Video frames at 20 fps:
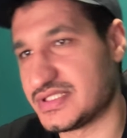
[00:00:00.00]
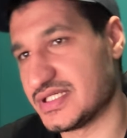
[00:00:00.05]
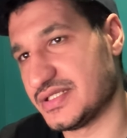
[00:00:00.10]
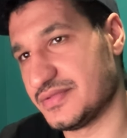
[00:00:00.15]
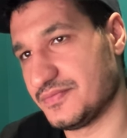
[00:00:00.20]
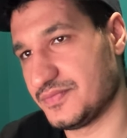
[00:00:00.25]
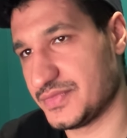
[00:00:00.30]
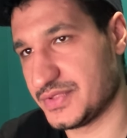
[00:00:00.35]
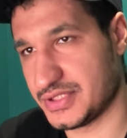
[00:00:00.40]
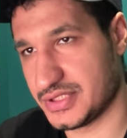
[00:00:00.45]

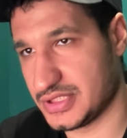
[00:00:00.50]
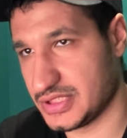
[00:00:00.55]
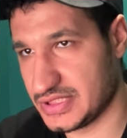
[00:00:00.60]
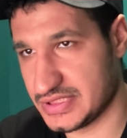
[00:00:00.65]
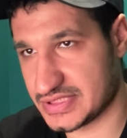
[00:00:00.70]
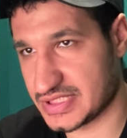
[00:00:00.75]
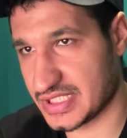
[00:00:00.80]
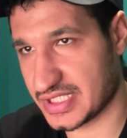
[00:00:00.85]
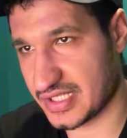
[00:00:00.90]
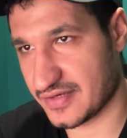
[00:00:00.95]
then
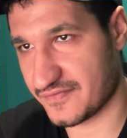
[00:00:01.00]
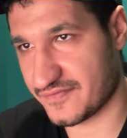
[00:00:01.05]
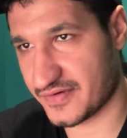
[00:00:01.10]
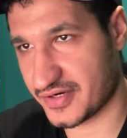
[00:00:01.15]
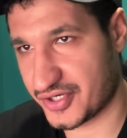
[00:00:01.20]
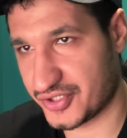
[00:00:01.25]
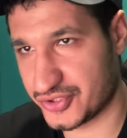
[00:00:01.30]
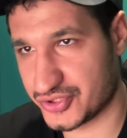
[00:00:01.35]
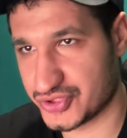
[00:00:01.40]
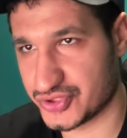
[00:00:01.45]
he's going to get
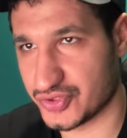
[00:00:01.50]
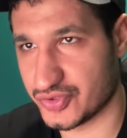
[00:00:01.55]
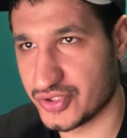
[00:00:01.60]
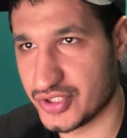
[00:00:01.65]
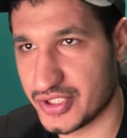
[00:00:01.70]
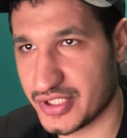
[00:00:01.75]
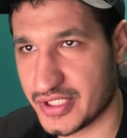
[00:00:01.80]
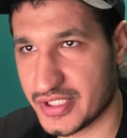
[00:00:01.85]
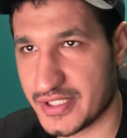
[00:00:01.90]
fired. So